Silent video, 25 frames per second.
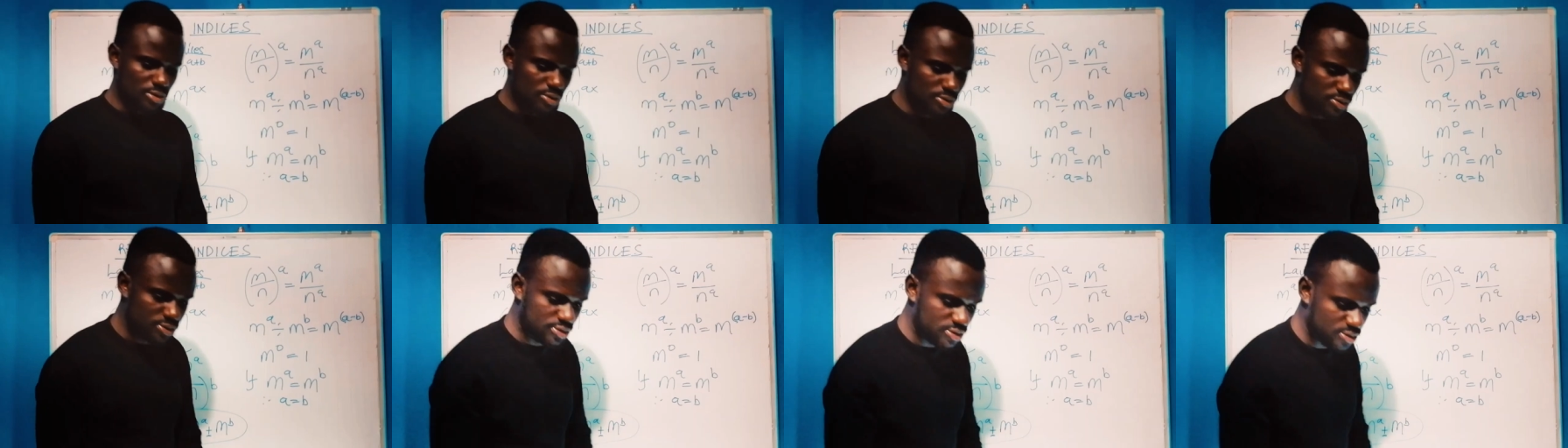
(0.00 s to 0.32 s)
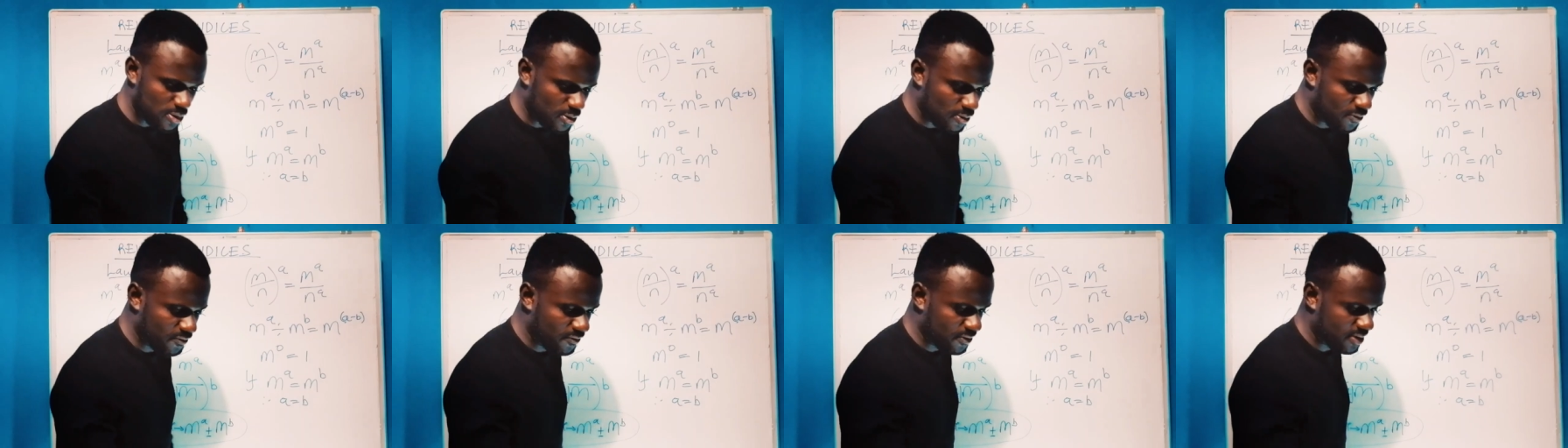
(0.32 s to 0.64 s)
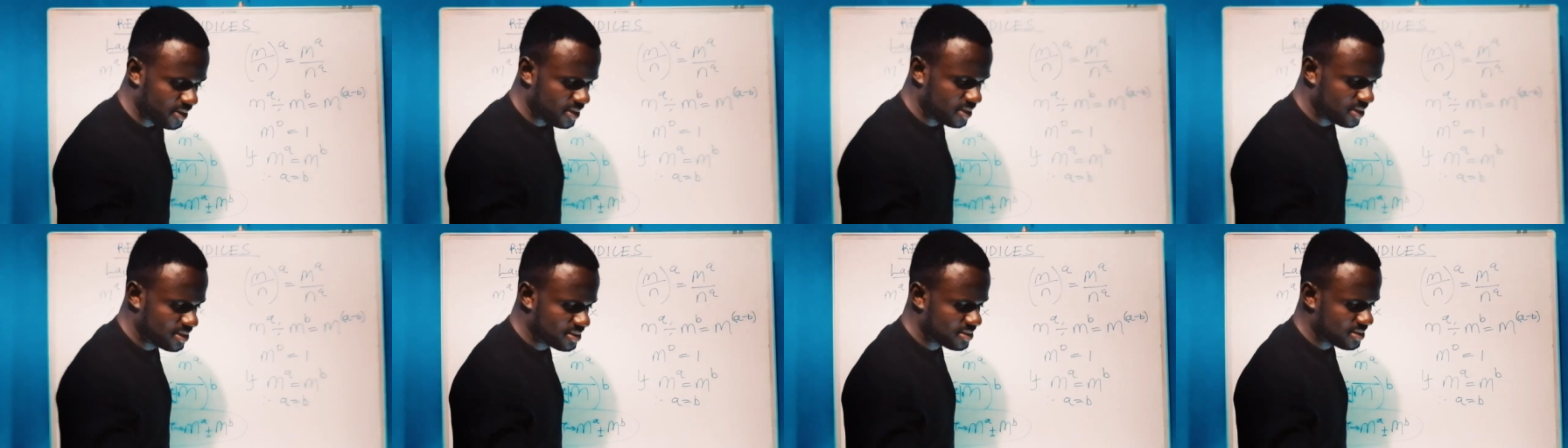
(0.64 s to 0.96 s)
laws
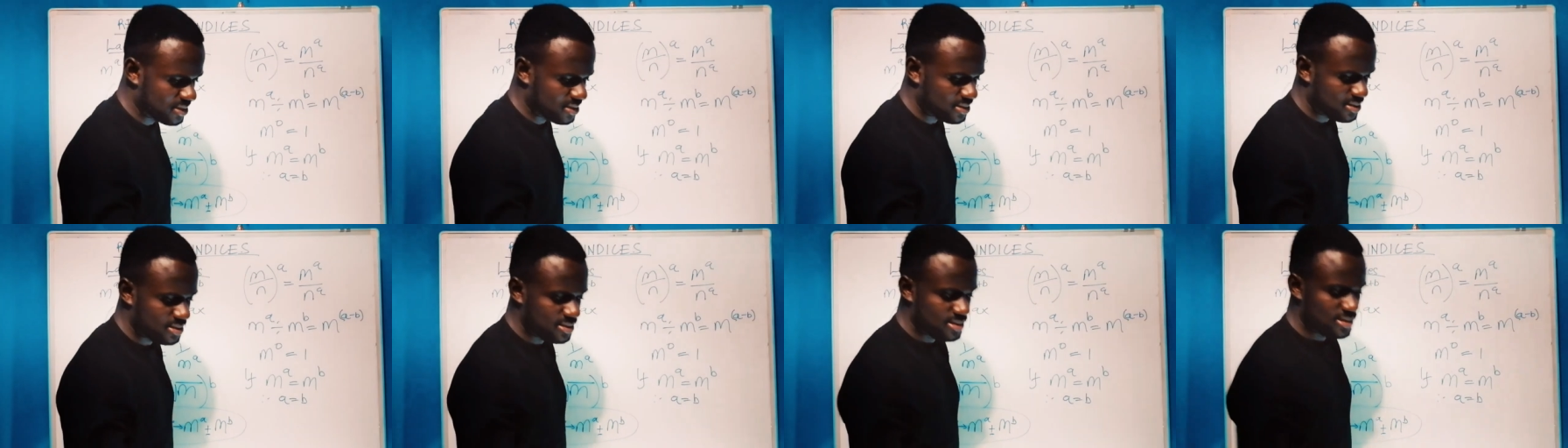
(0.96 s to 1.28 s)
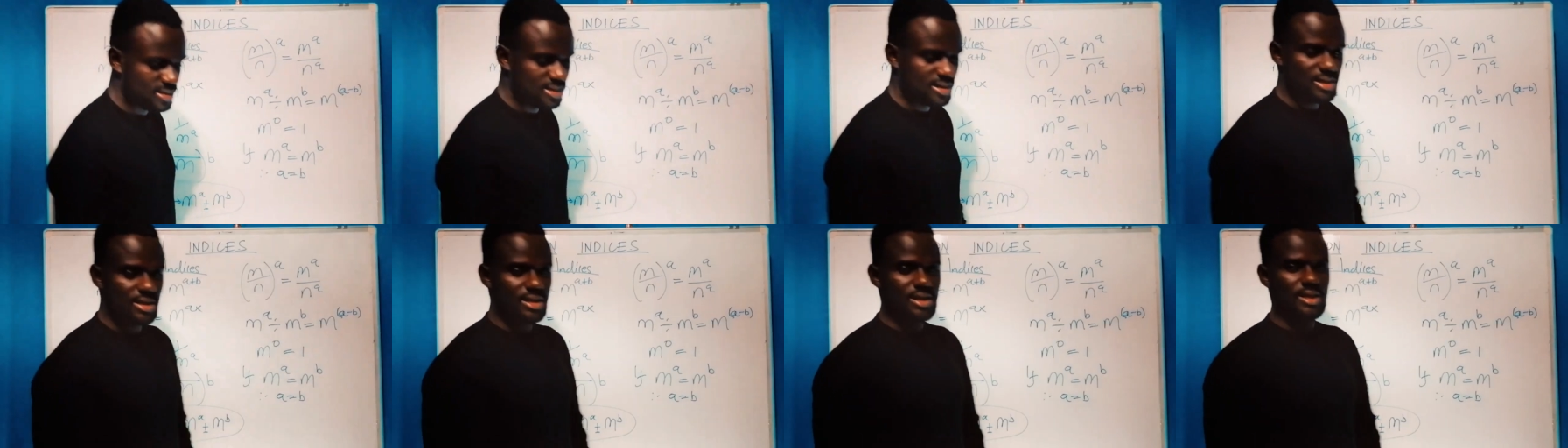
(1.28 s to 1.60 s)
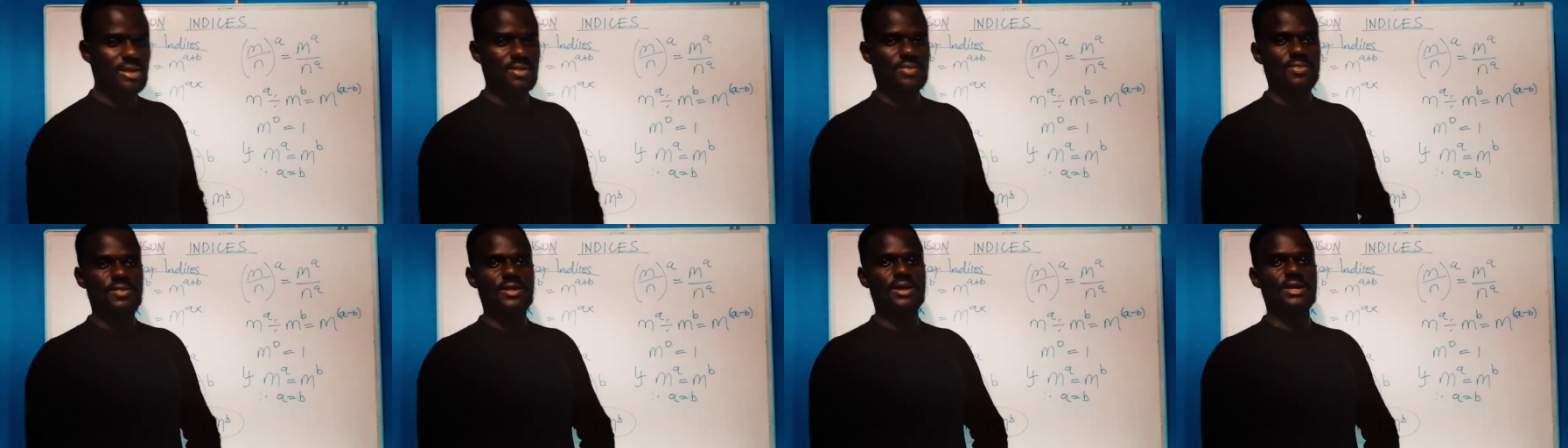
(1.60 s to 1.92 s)
of indices
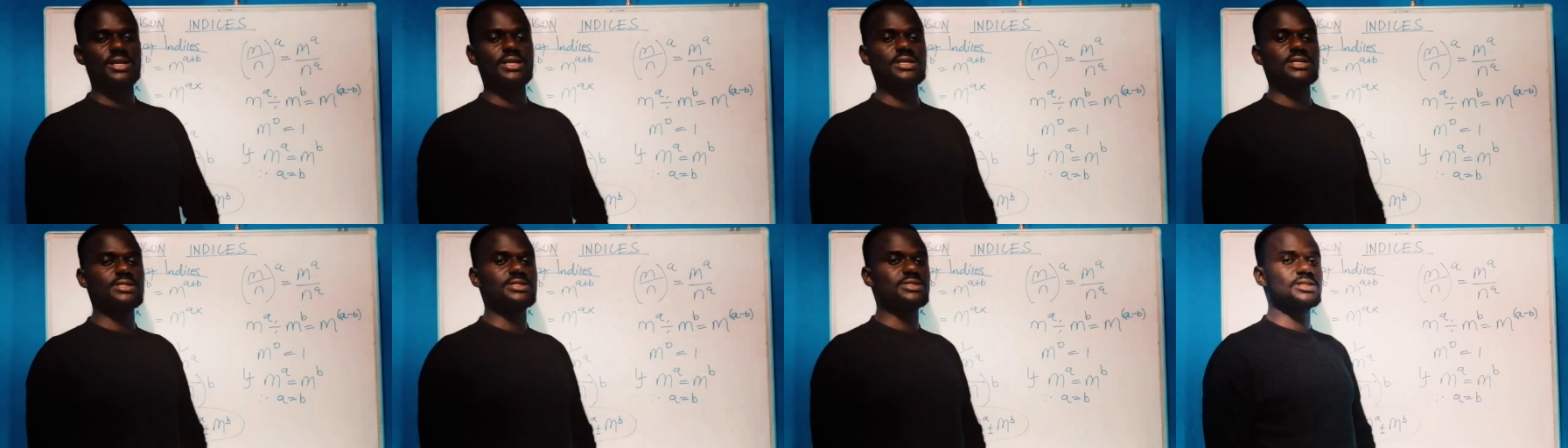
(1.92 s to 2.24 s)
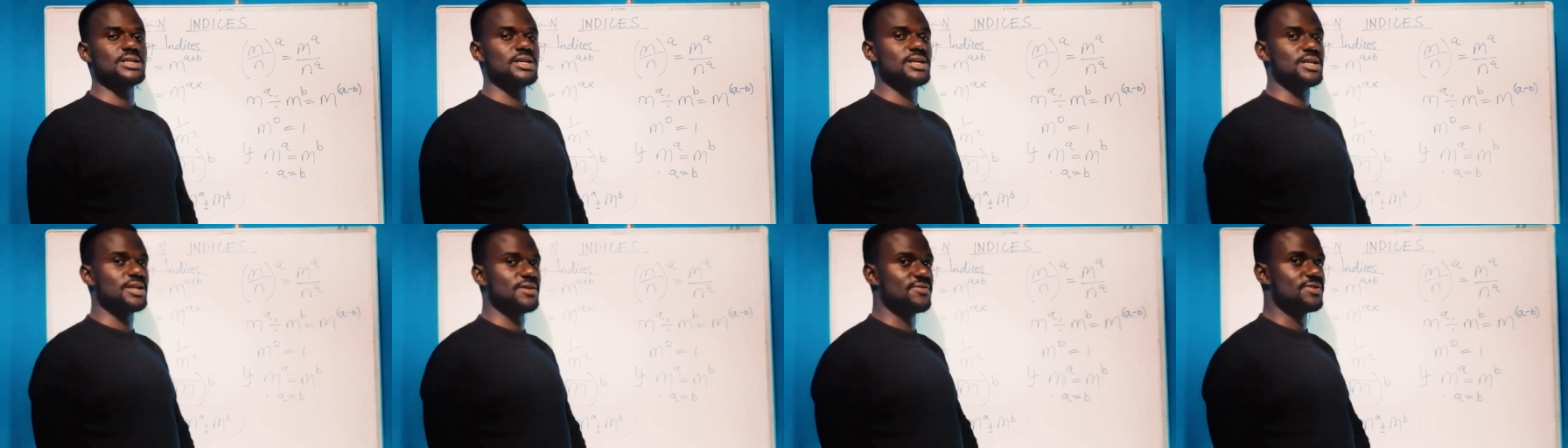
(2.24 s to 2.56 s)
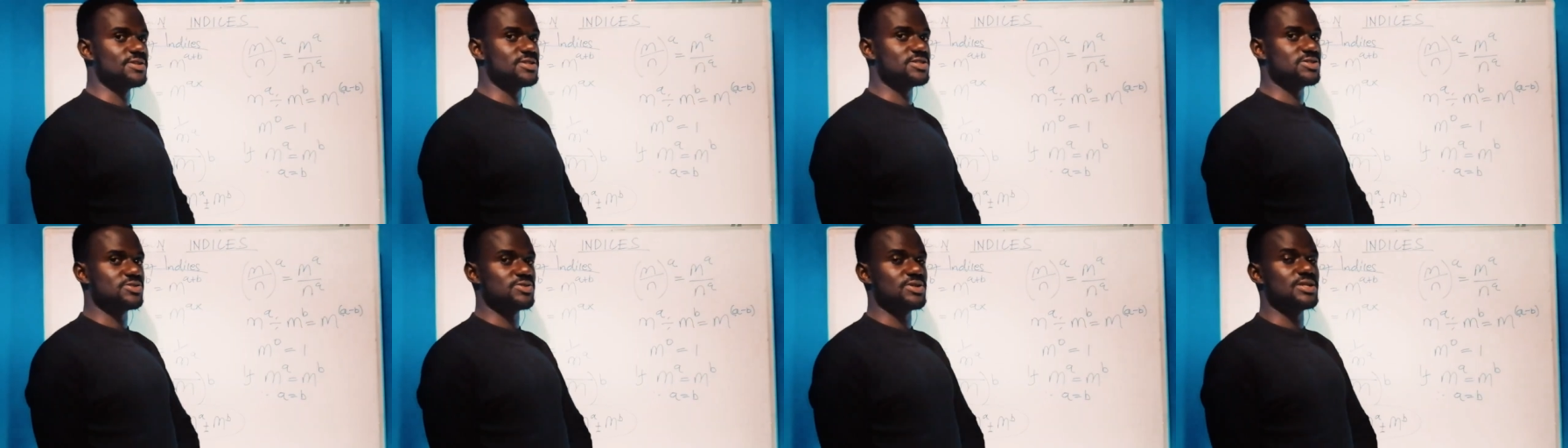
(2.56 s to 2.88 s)
that each and
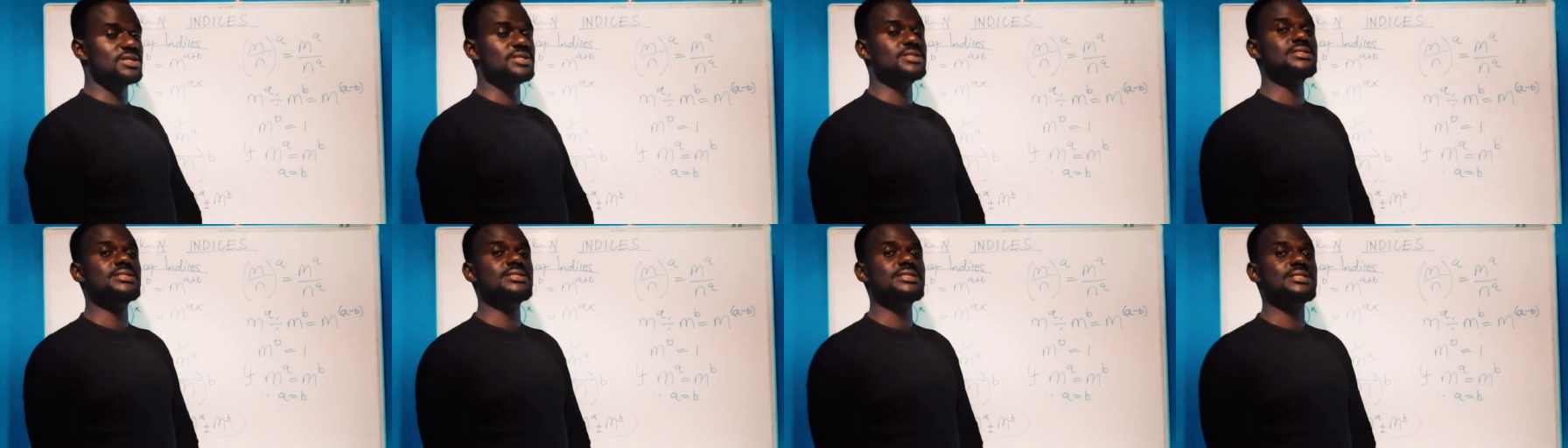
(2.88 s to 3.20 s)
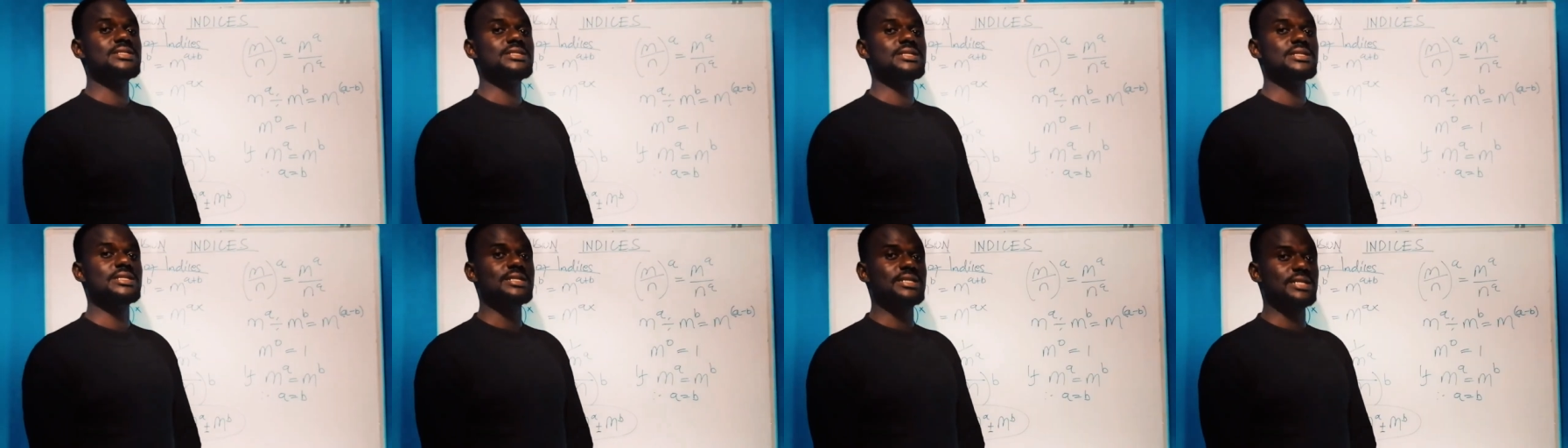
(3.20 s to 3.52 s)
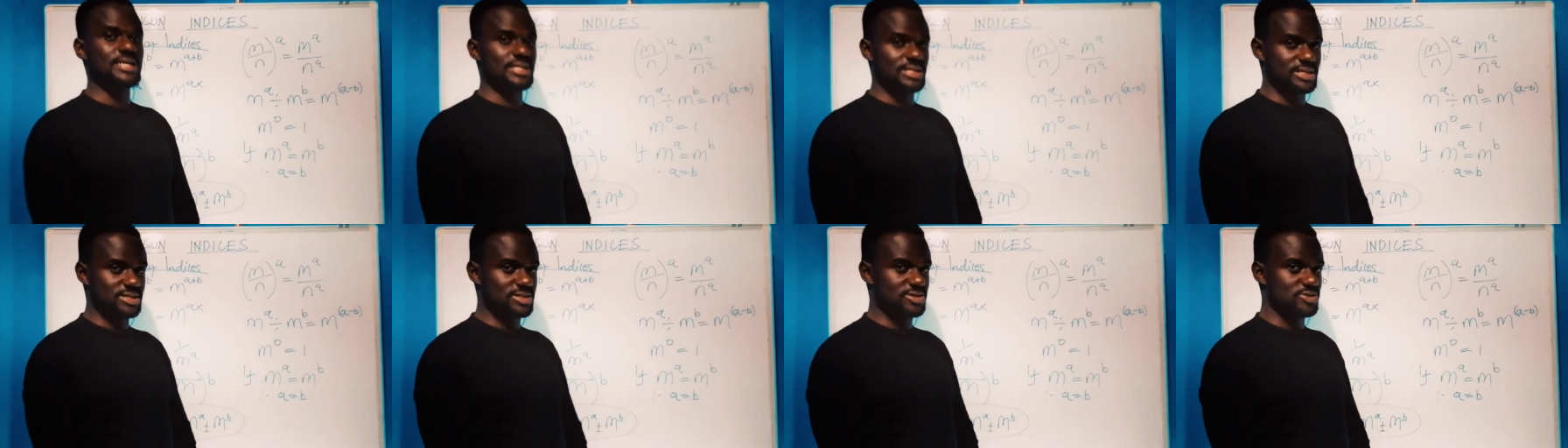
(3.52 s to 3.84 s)
every student
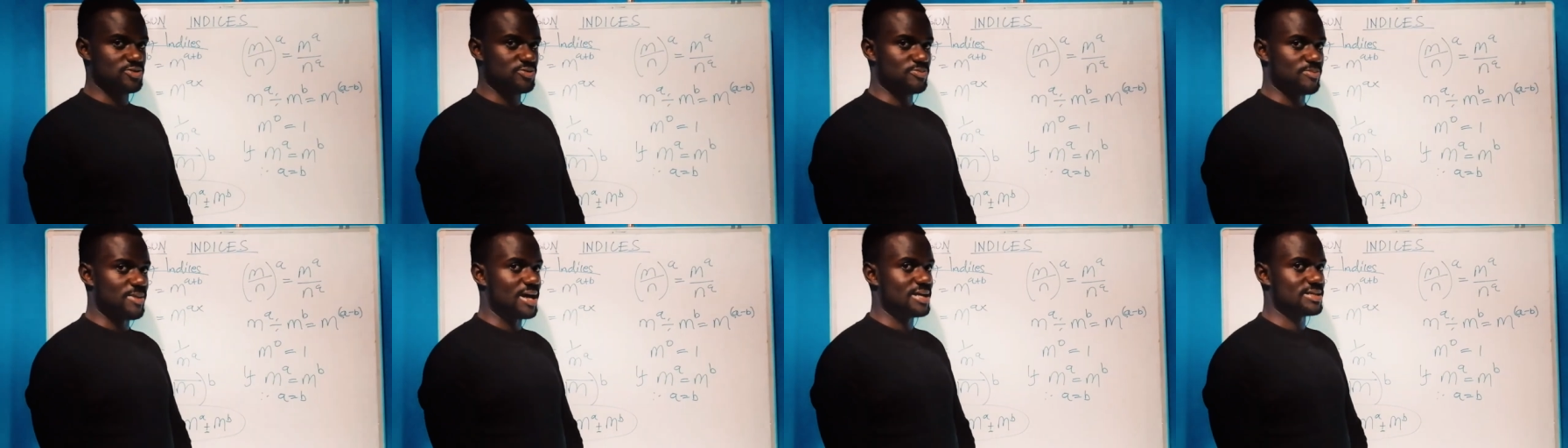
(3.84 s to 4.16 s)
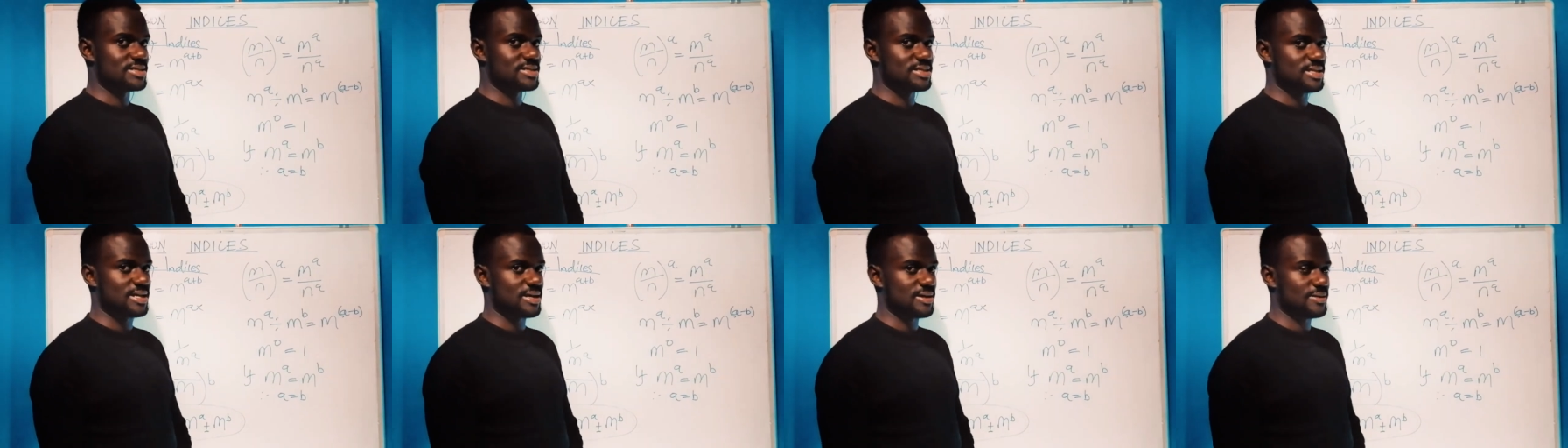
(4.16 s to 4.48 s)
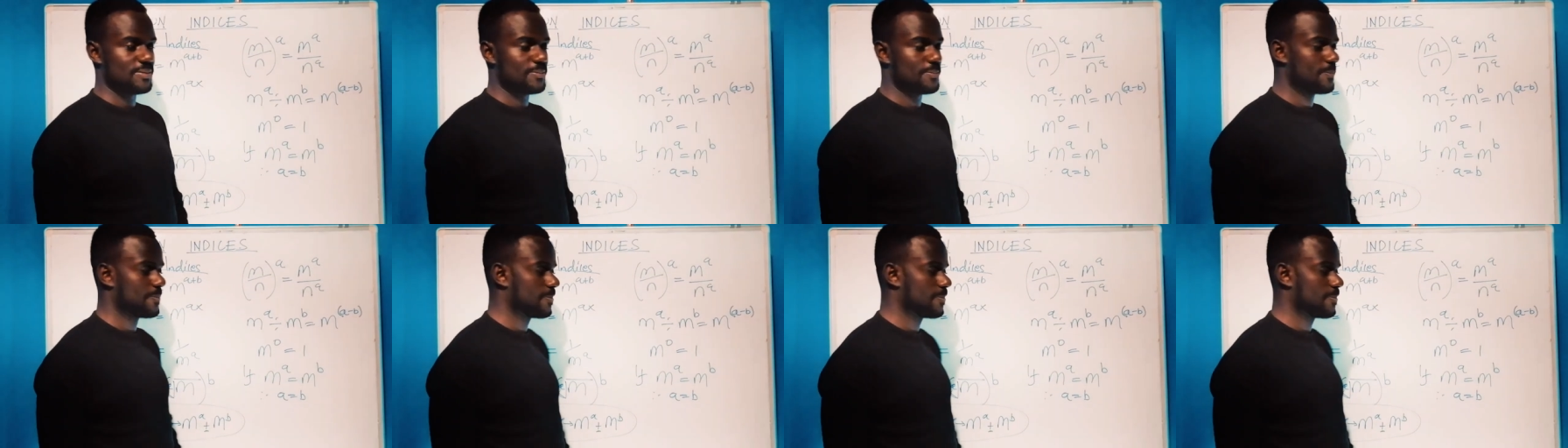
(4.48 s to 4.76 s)
needs to master.